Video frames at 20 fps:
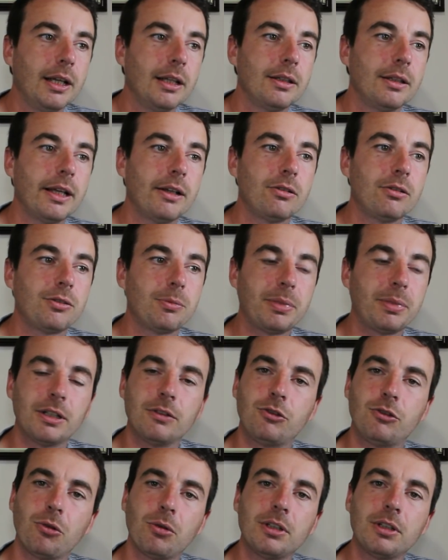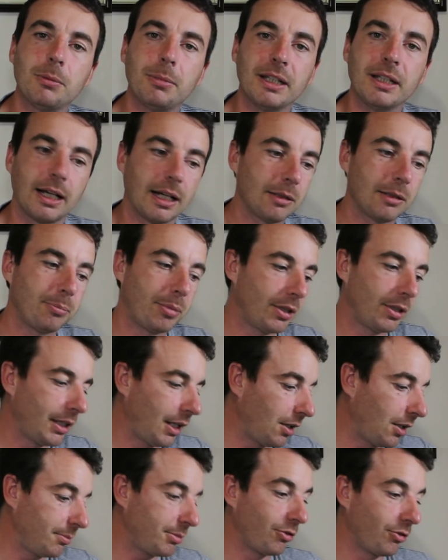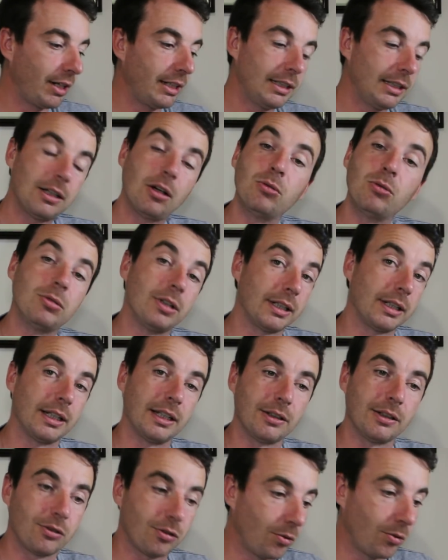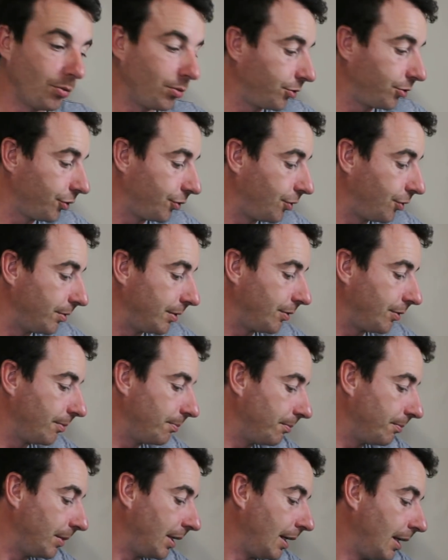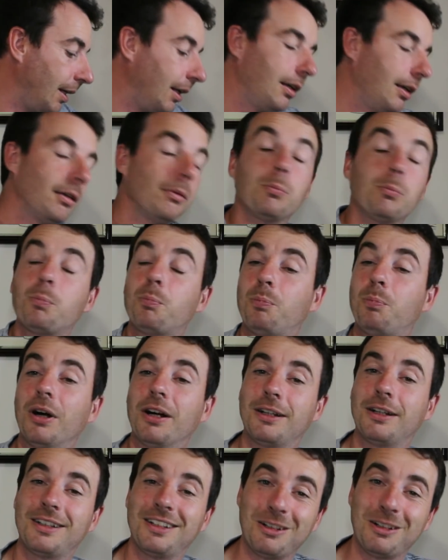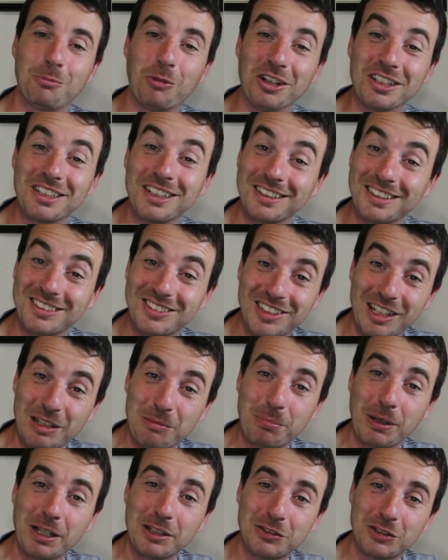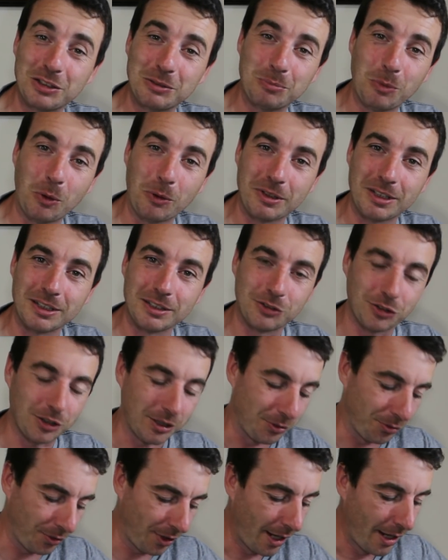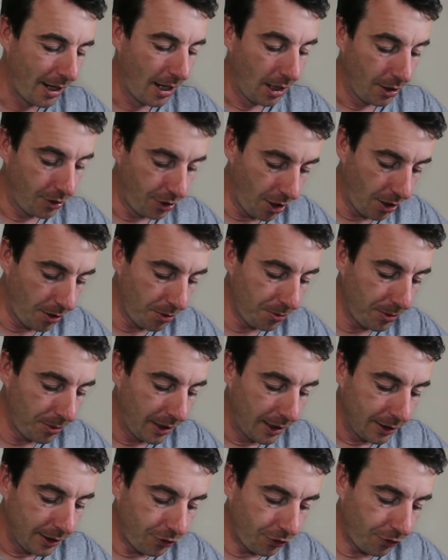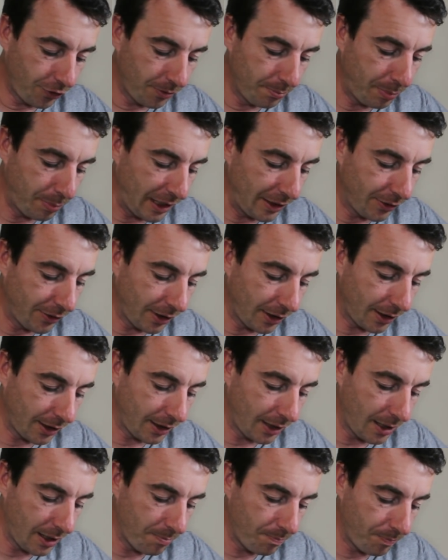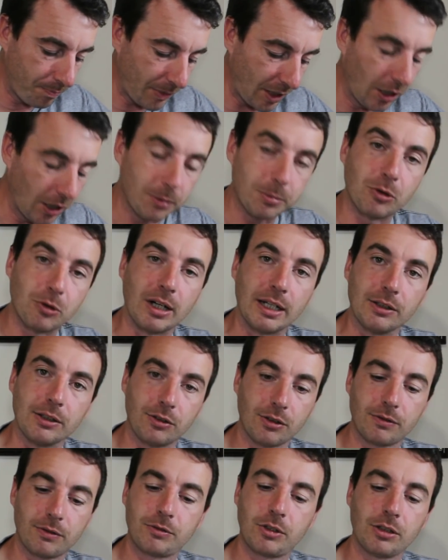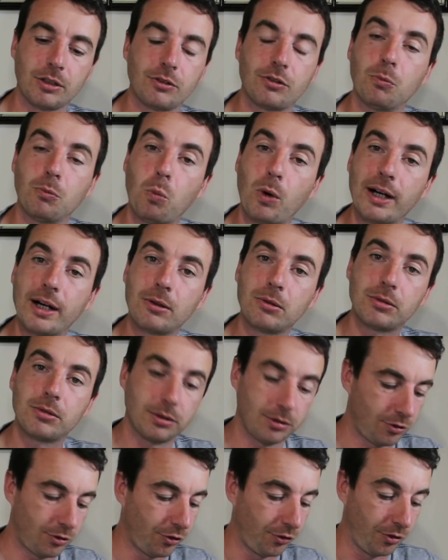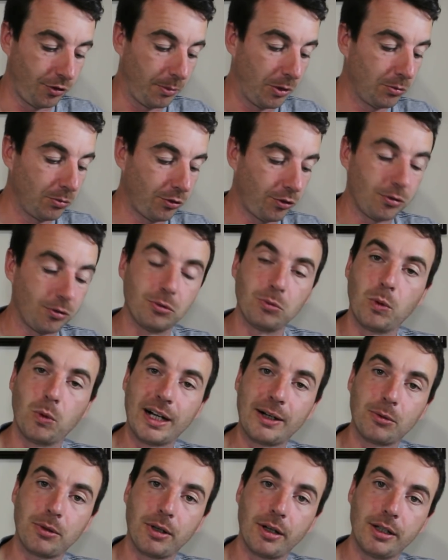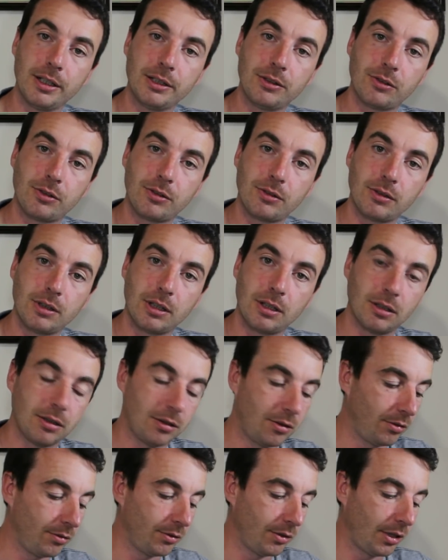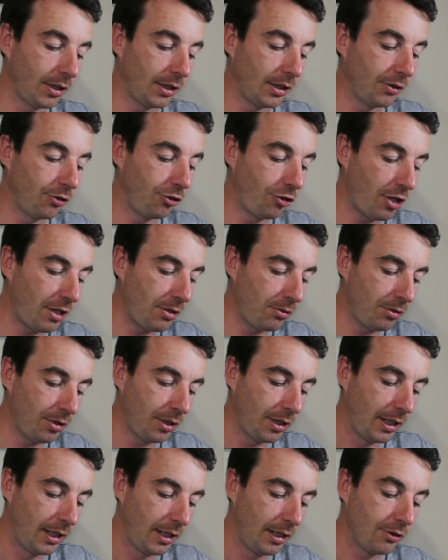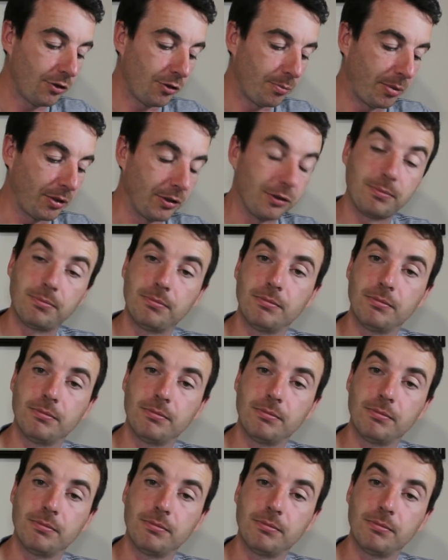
there is a bit of joy to be had by upgrading older kits or just doing some, am I going to say basic modelling skills? No, just some basic upgrades. I've done some just some old school weld lines on the shield, just by